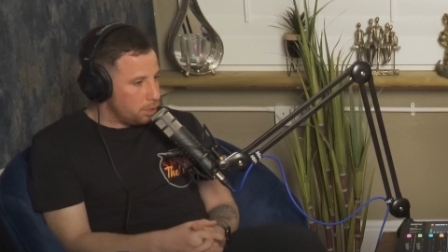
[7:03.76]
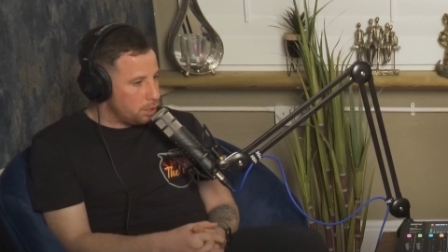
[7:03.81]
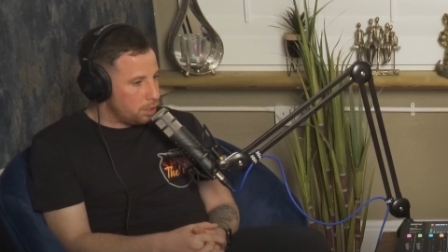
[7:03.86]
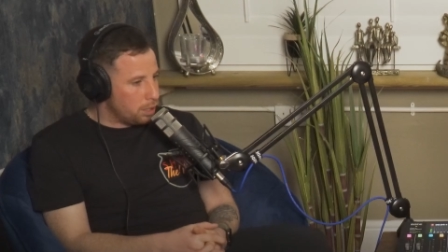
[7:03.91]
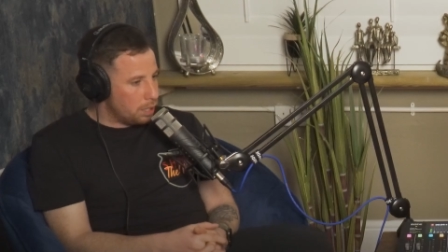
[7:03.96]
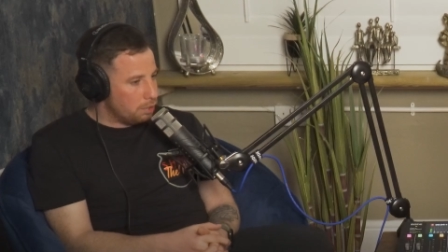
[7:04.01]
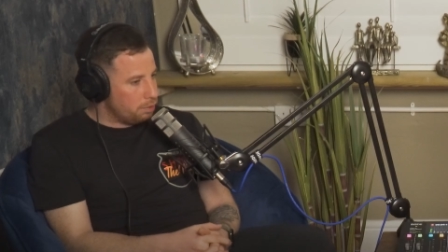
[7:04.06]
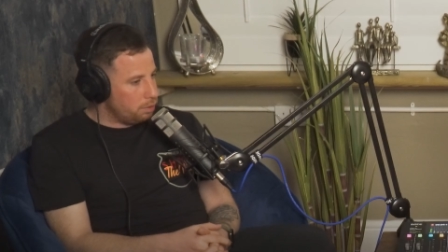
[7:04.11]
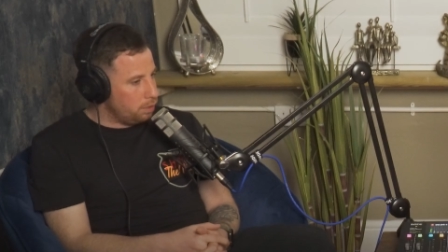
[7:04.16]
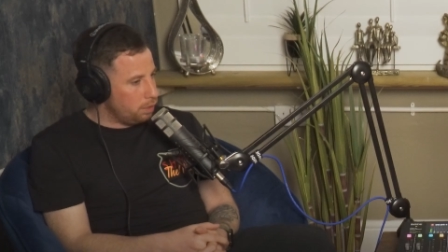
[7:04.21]
is
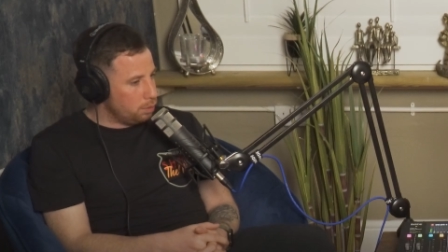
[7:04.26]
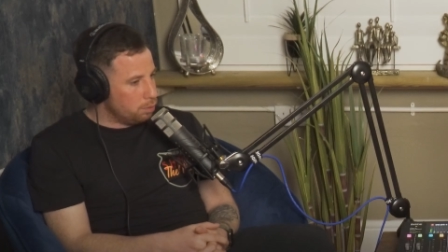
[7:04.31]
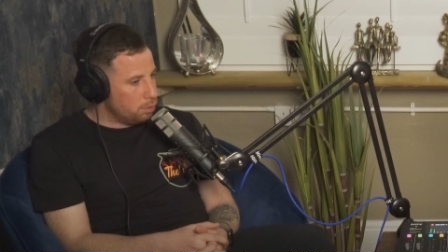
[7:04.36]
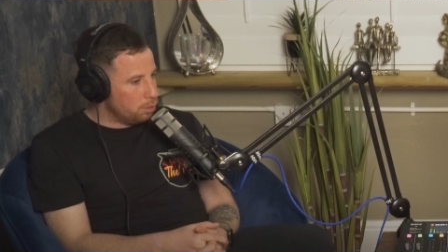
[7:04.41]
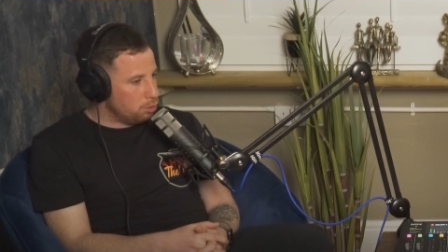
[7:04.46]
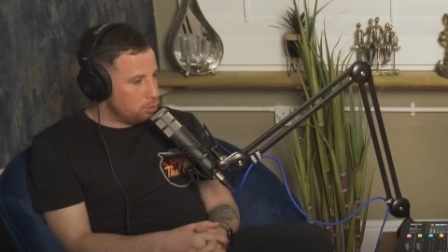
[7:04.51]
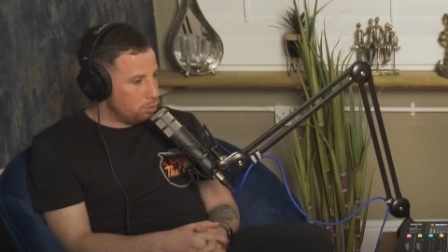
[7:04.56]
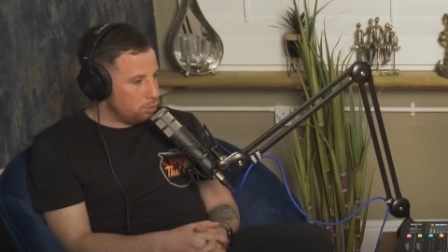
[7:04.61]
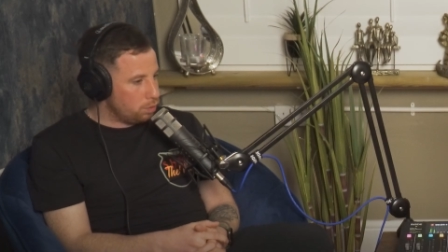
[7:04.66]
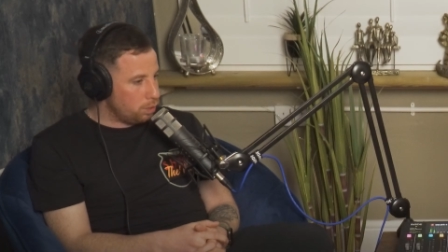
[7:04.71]
definitely a
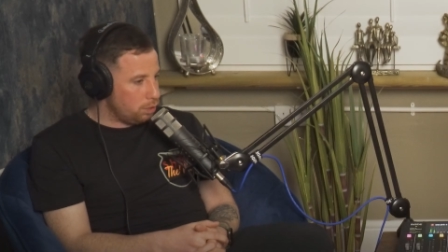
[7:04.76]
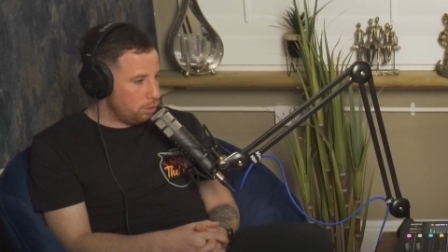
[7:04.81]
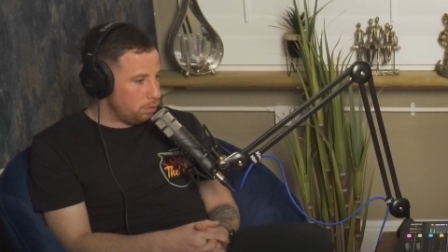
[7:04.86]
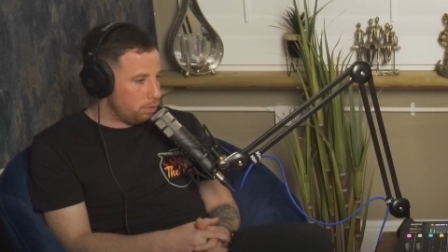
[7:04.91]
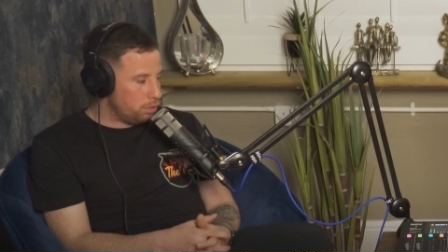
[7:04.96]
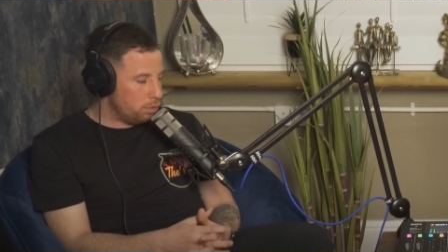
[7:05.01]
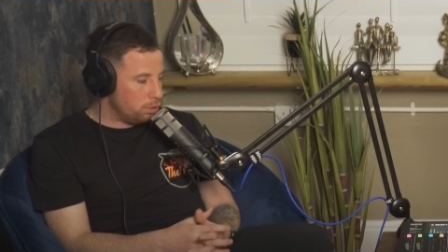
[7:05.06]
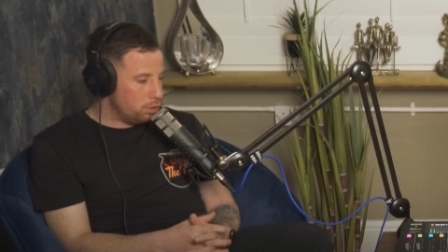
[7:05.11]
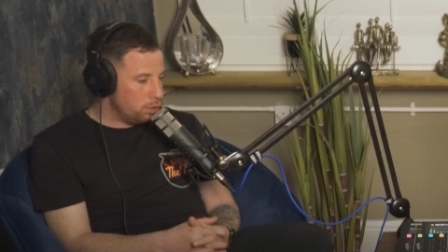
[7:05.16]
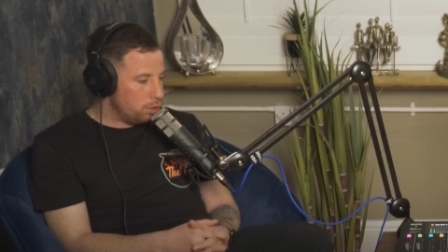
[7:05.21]

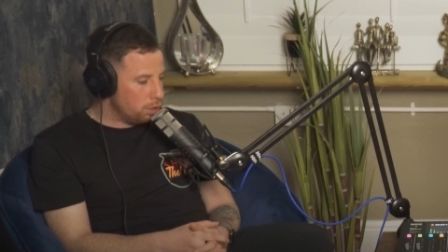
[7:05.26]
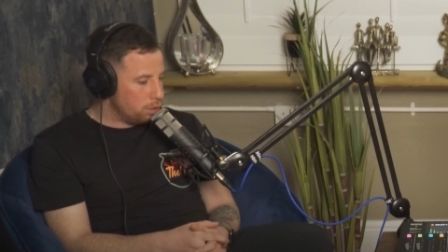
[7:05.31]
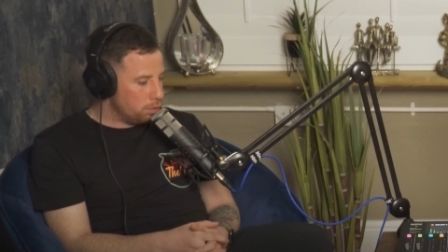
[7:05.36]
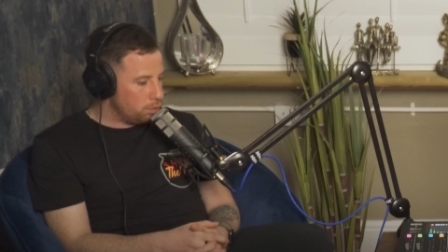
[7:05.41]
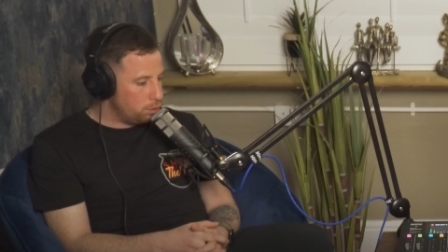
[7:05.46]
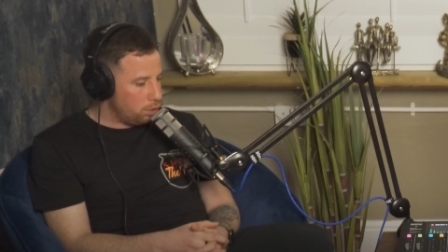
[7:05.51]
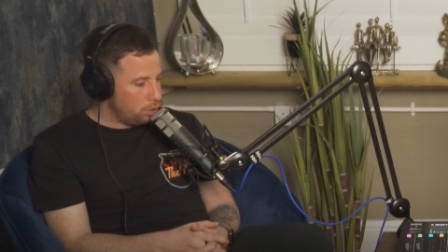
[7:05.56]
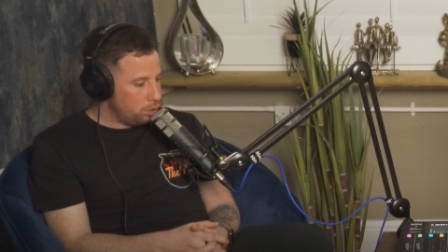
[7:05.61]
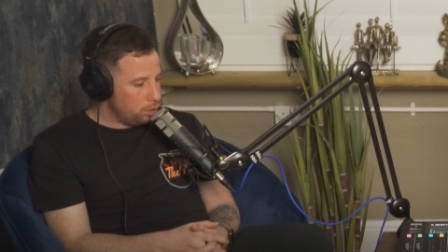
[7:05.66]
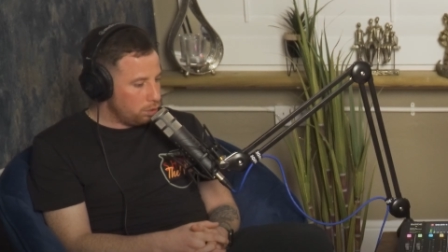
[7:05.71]
motivation for you.
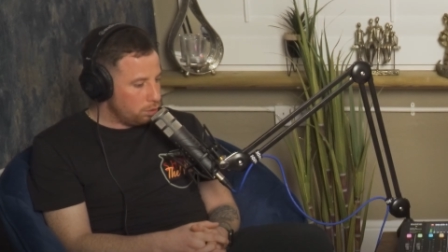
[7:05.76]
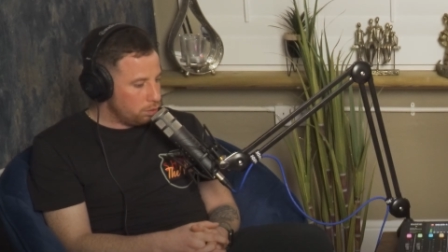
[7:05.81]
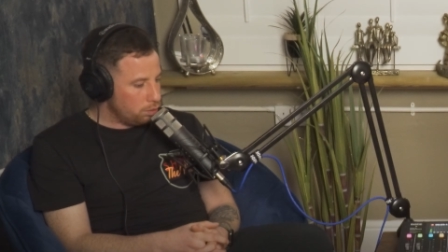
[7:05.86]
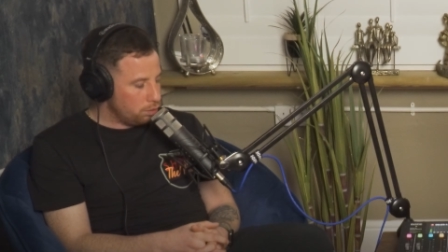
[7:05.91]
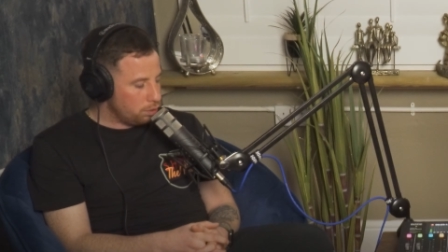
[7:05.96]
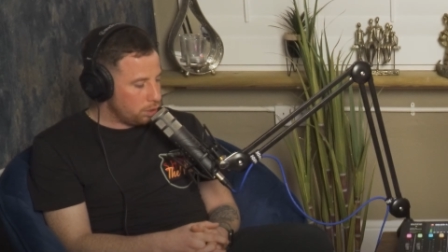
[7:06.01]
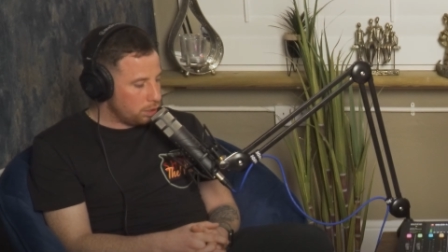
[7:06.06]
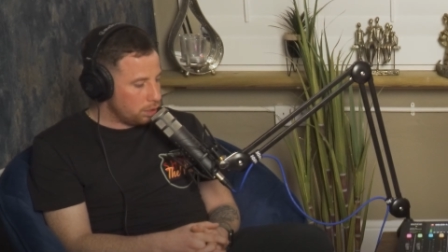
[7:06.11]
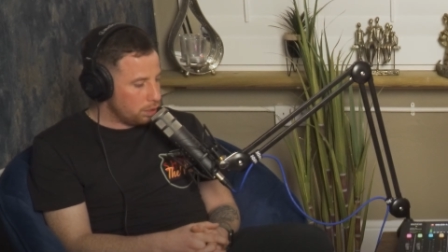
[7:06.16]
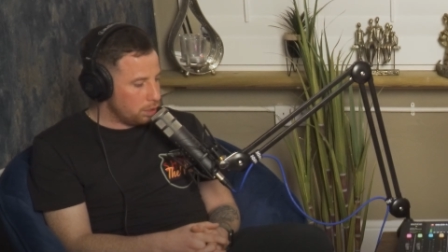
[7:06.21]
Obviously, you
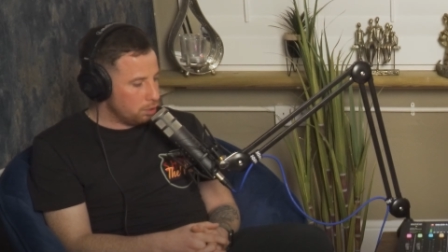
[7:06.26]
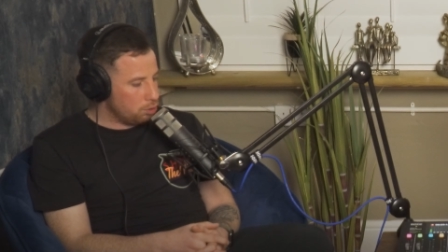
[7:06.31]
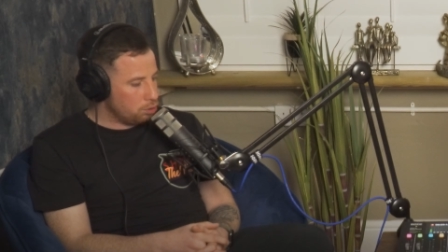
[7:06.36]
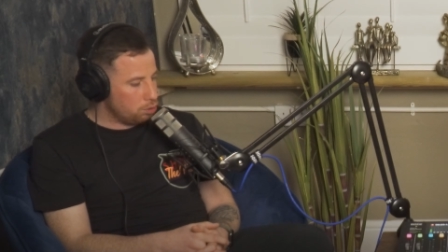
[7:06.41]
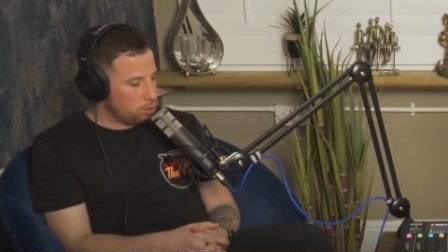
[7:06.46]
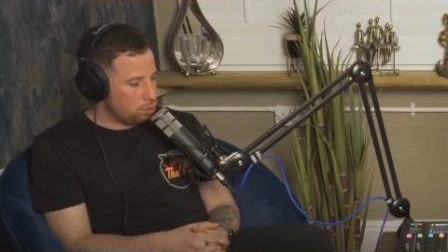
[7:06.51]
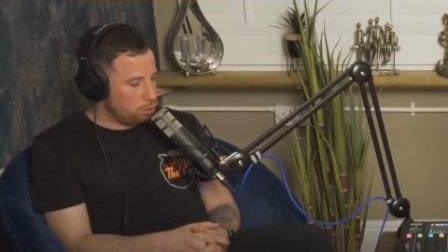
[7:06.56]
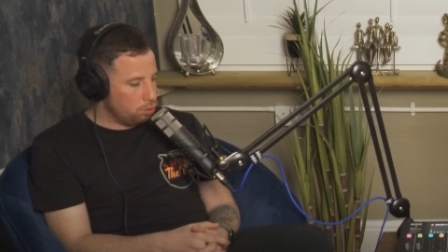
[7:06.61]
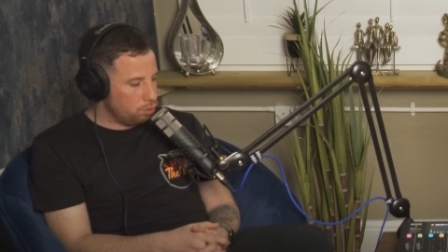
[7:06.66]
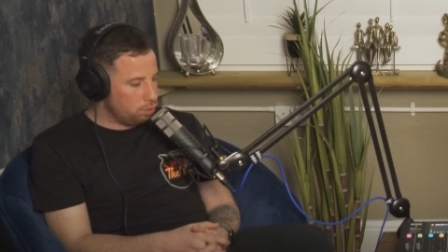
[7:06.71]
love your girls
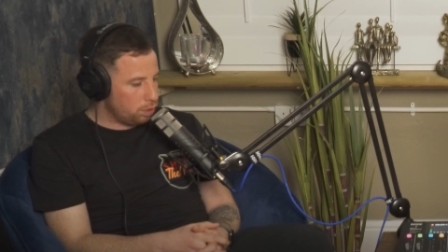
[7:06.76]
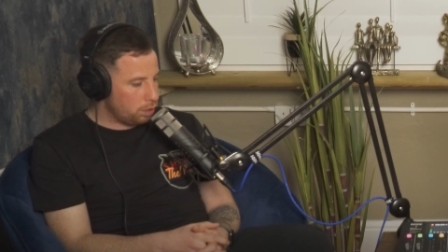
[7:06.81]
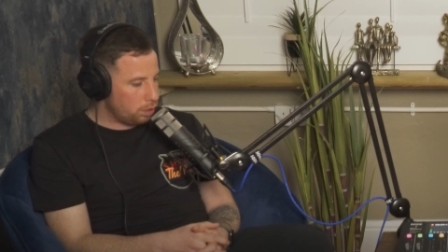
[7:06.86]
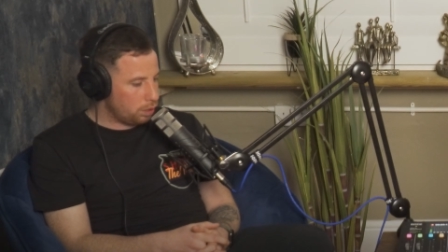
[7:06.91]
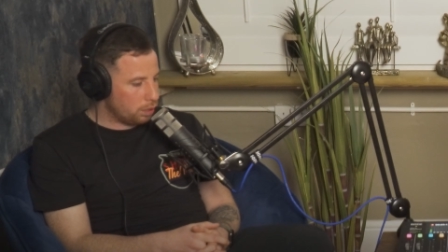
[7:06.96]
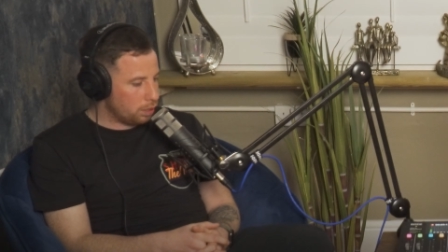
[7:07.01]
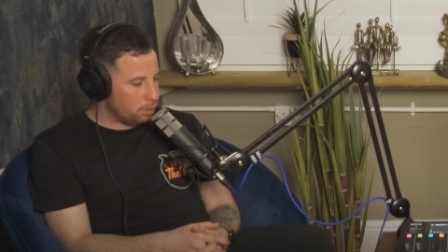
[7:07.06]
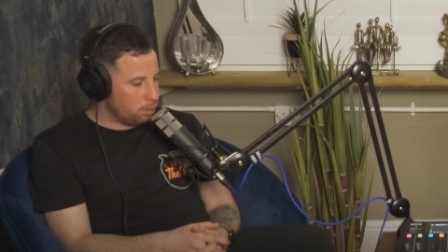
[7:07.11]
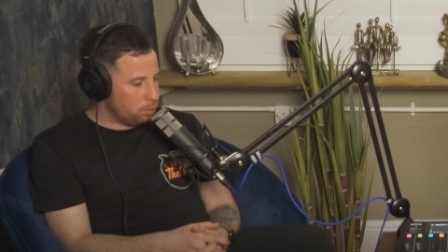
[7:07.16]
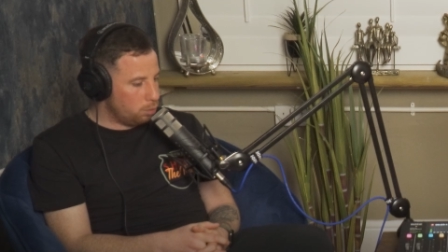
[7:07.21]
and stuff
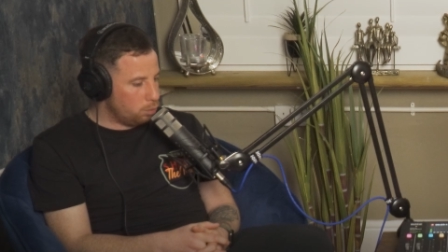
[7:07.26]
like that.